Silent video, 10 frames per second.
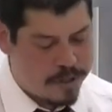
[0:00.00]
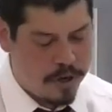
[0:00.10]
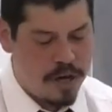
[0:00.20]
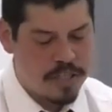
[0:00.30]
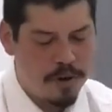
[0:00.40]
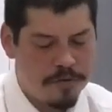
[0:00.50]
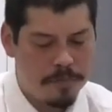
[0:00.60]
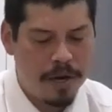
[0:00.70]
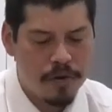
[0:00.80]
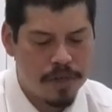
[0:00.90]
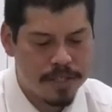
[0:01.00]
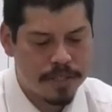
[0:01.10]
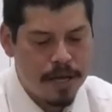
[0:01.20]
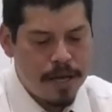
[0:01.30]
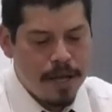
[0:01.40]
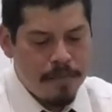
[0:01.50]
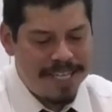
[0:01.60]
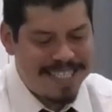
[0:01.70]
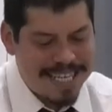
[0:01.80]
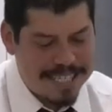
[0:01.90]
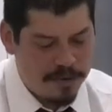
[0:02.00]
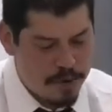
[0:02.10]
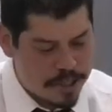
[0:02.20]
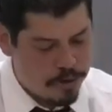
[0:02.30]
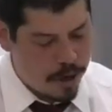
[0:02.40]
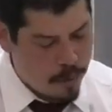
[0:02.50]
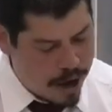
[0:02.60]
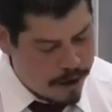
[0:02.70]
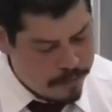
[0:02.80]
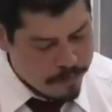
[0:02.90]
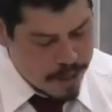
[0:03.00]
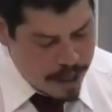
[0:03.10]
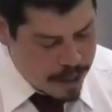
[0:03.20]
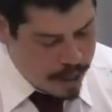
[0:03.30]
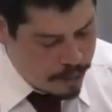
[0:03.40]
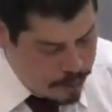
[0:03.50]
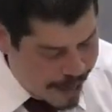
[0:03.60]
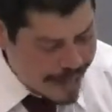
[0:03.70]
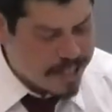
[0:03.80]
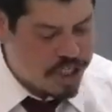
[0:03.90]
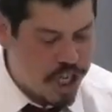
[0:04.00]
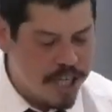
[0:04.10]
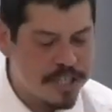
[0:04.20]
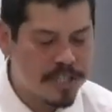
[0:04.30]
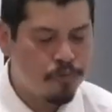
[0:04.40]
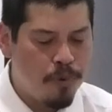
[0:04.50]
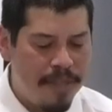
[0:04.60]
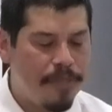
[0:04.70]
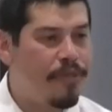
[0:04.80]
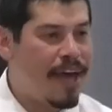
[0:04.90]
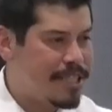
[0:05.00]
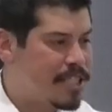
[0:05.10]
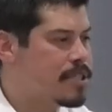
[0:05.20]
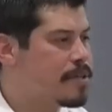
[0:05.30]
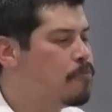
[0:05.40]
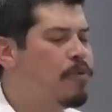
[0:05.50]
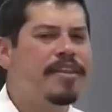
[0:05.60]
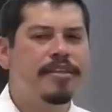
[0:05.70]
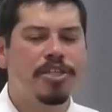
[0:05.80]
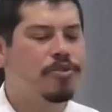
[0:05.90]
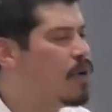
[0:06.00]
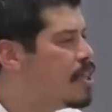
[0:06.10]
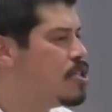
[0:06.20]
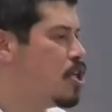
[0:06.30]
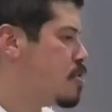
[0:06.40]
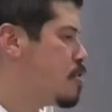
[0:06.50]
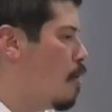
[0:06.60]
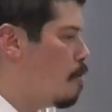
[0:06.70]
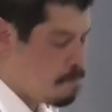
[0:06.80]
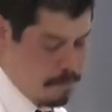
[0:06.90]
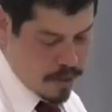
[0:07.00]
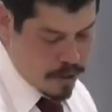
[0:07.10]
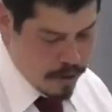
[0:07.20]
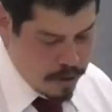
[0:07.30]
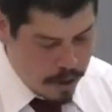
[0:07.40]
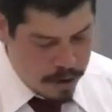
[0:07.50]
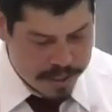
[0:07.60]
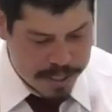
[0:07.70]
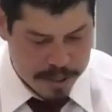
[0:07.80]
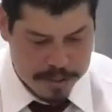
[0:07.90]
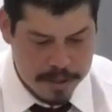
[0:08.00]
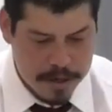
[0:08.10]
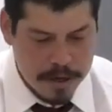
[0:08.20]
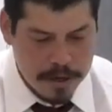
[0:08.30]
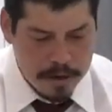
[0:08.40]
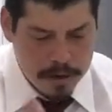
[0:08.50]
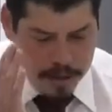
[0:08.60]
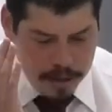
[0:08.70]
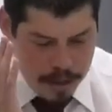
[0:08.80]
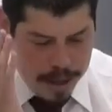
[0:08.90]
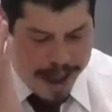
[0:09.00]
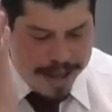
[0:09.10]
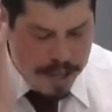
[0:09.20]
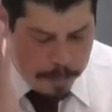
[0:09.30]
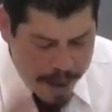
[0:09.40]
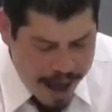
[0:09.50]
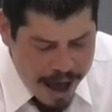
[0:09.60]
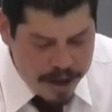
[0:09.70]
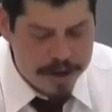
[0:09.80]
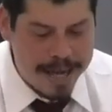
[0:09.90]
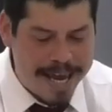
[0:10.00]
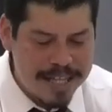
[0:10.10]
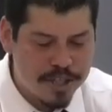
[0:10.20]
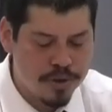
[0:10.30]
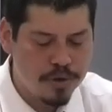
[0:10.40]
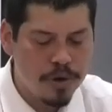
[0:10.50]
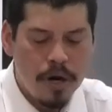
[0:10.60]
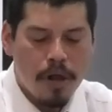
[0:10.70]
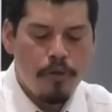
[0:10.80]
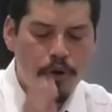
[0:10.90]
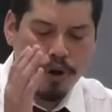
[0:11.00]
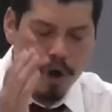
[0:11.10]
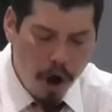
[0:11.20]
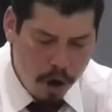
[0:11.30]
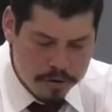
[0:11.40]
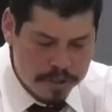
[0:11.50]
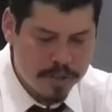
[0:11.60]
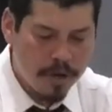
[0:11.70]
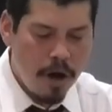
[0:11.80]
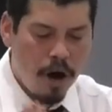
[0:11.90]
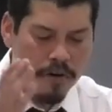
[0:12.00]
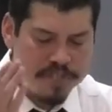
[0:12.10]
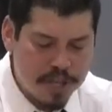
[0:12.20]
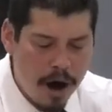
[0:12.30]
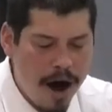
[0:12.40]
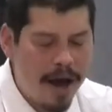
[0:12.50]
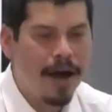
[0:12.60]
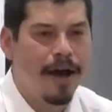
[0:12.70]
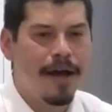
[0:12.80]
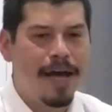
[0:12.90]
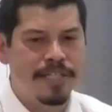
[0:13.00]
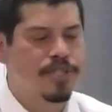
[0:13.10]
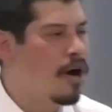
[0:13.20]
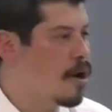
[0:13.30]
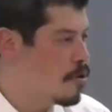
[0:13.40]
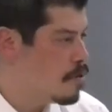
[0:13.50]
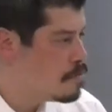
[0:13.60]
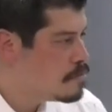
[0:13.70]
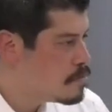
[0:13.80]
so you guys are already familiar with this. But it says in verse 21, then Jesus went thence. Where did, the, where did Jesus go? Here it says, and departed into the coast of Tyre and Sidon.